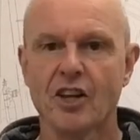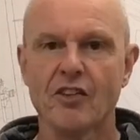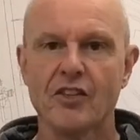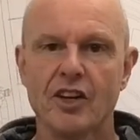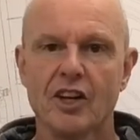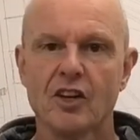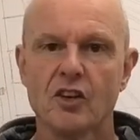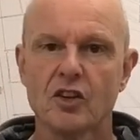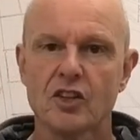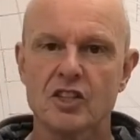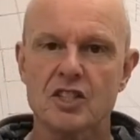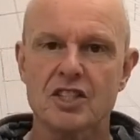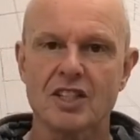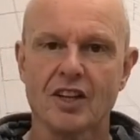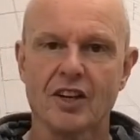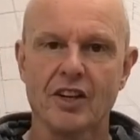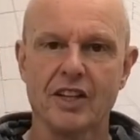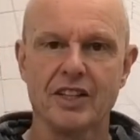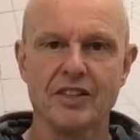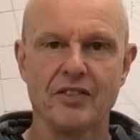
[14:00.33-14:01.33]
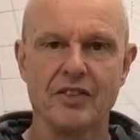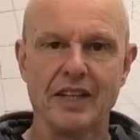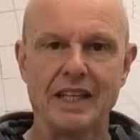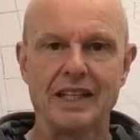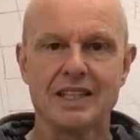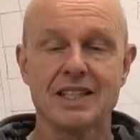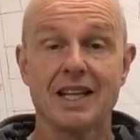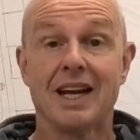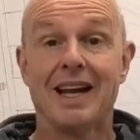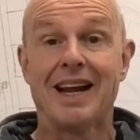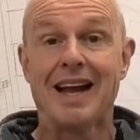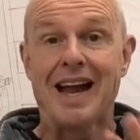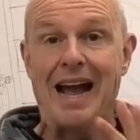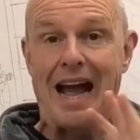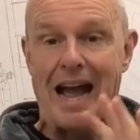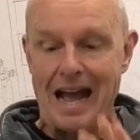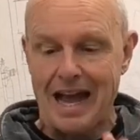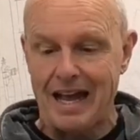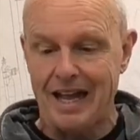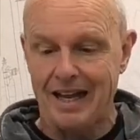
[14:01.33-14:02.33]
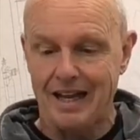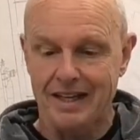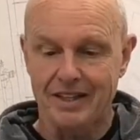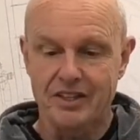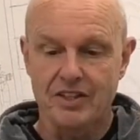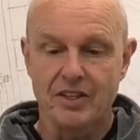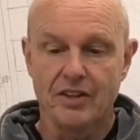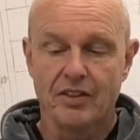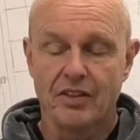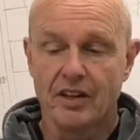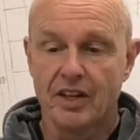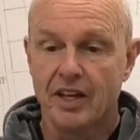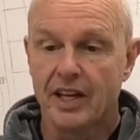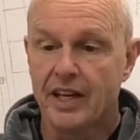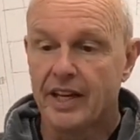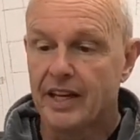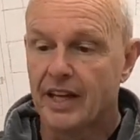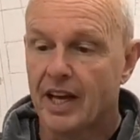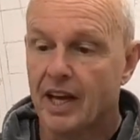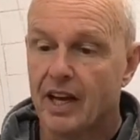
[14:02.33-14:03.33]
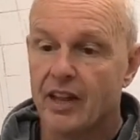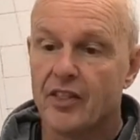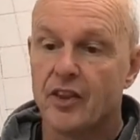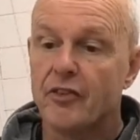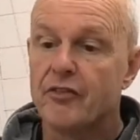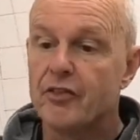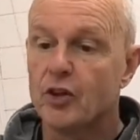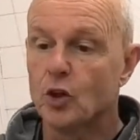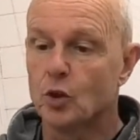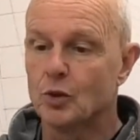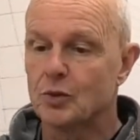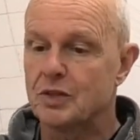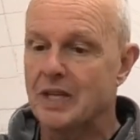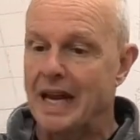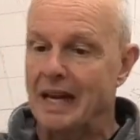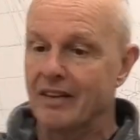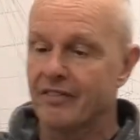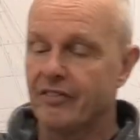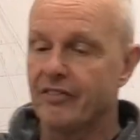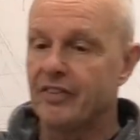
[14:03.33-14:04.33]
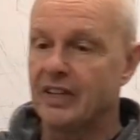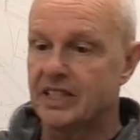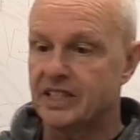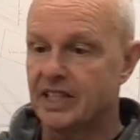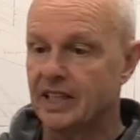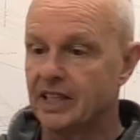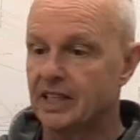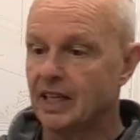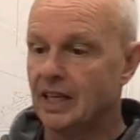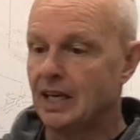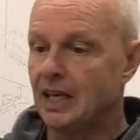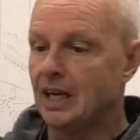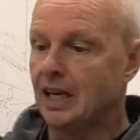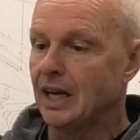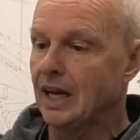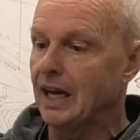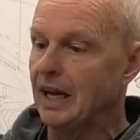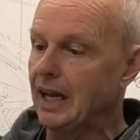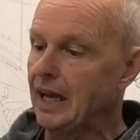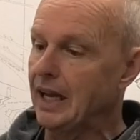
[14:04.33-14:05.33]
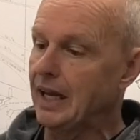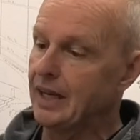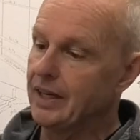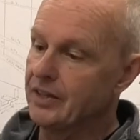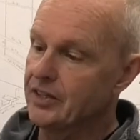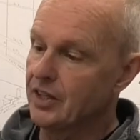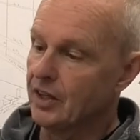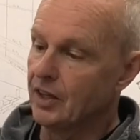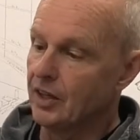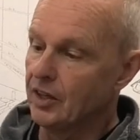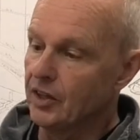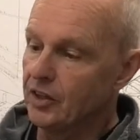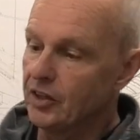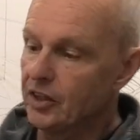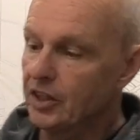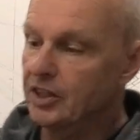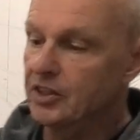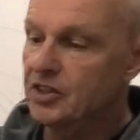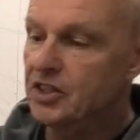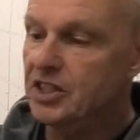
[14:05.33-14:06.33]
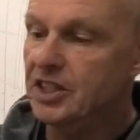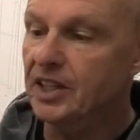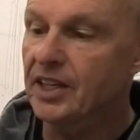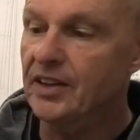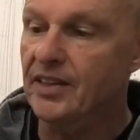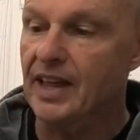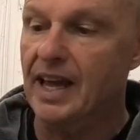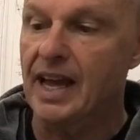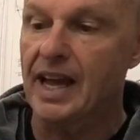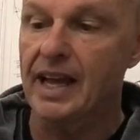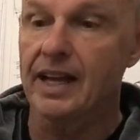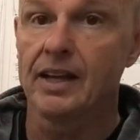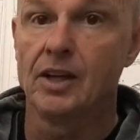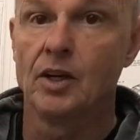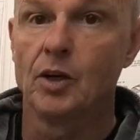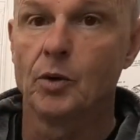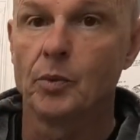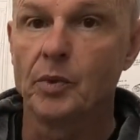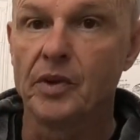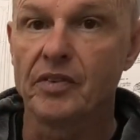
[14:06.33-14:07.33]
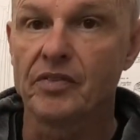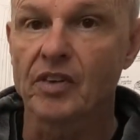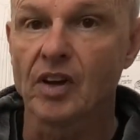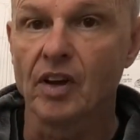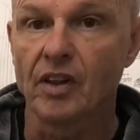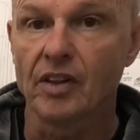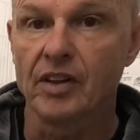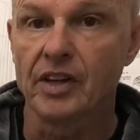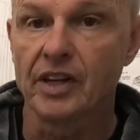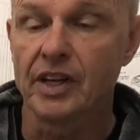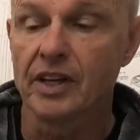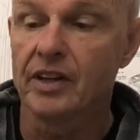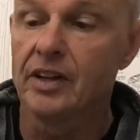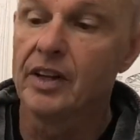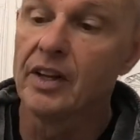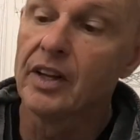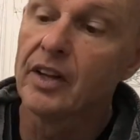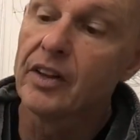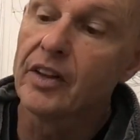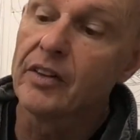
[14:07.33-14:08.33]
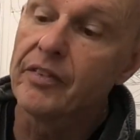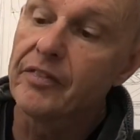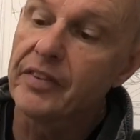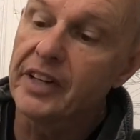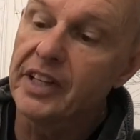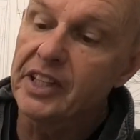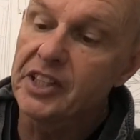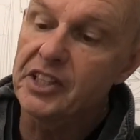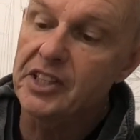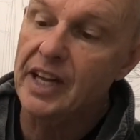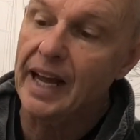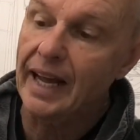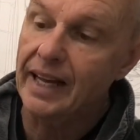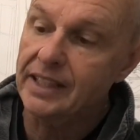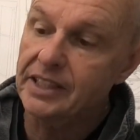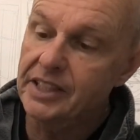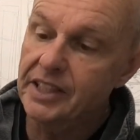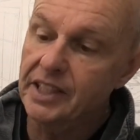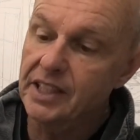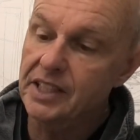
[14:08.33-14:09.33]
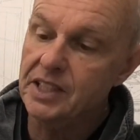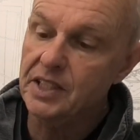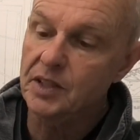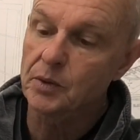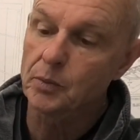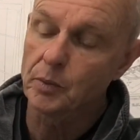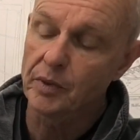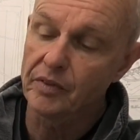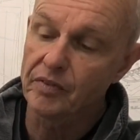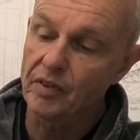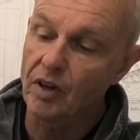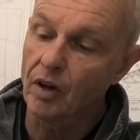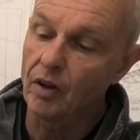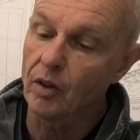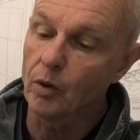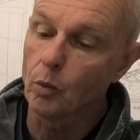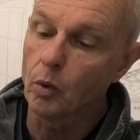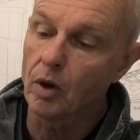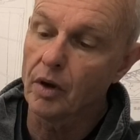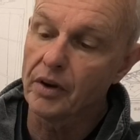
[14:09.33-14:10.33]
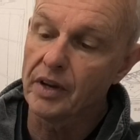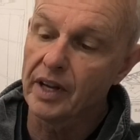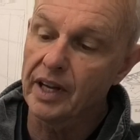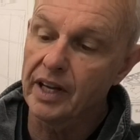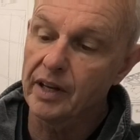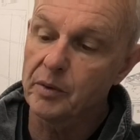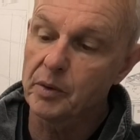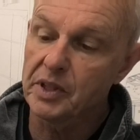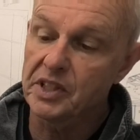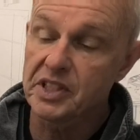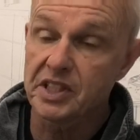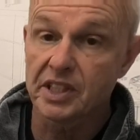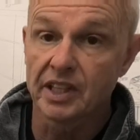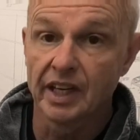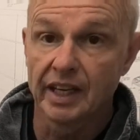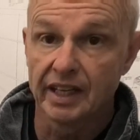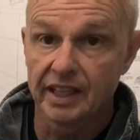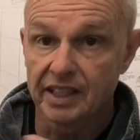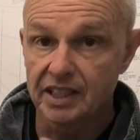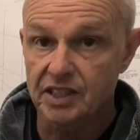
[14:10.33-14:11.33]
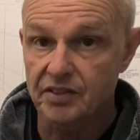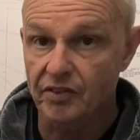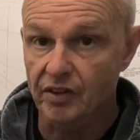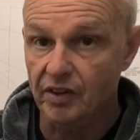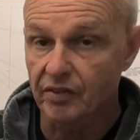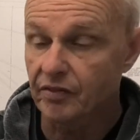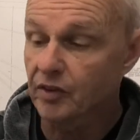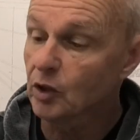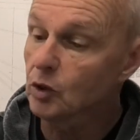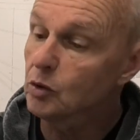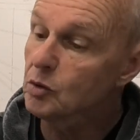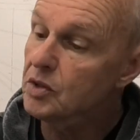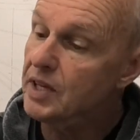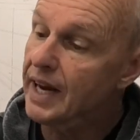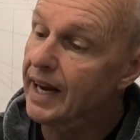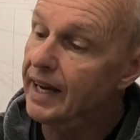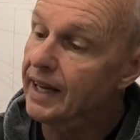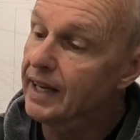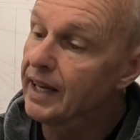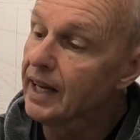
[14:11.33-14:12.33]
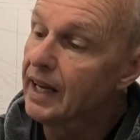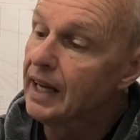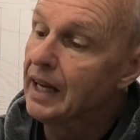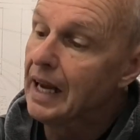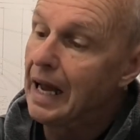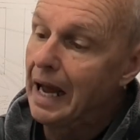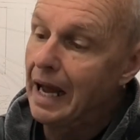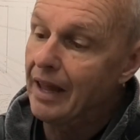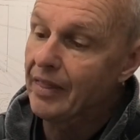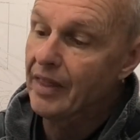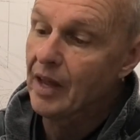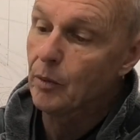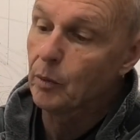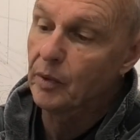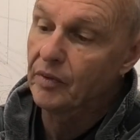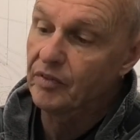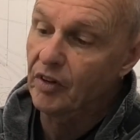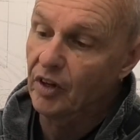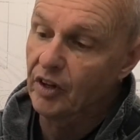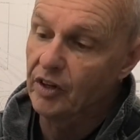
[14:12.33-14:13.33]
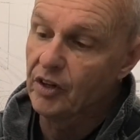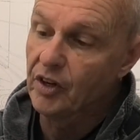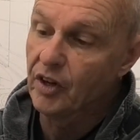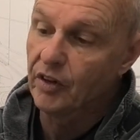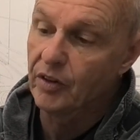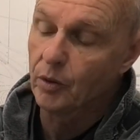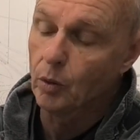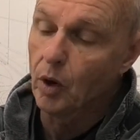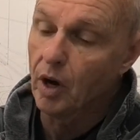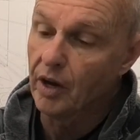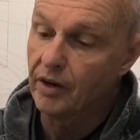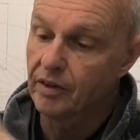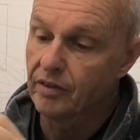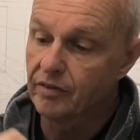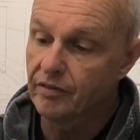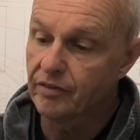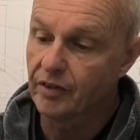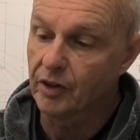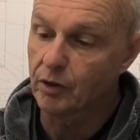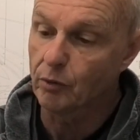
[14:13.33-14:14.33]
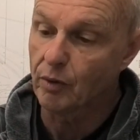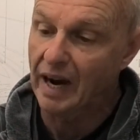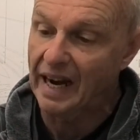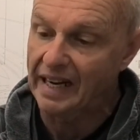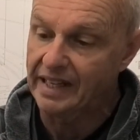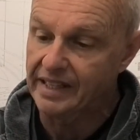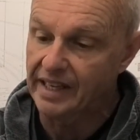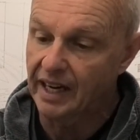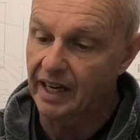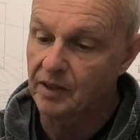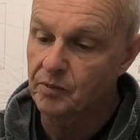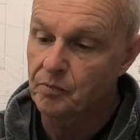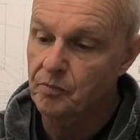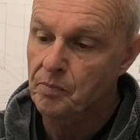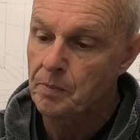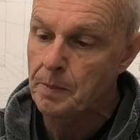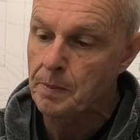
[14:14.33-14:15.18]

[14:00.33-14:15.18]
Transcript: on the underside of this and the, uh, the fuel tank fitted. And you can see there we've got the, the finished hatches, we've got the one here which is for the fuel tank and then we've got another one for the radio.